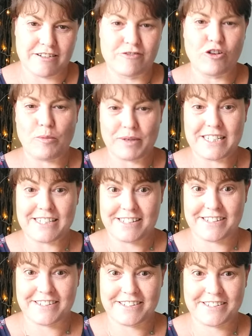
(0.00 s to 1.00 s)
from a
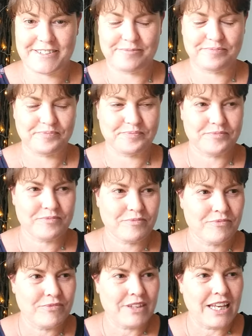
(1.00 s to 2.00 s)
distance.
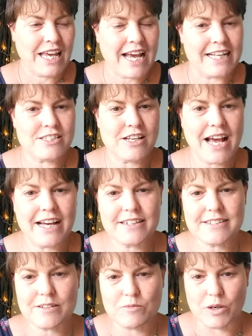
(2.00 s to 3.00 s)
And so how
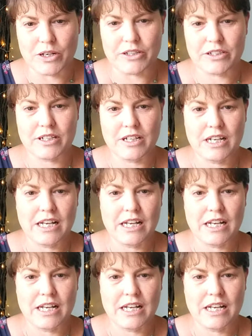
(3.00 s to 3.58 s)
does it work?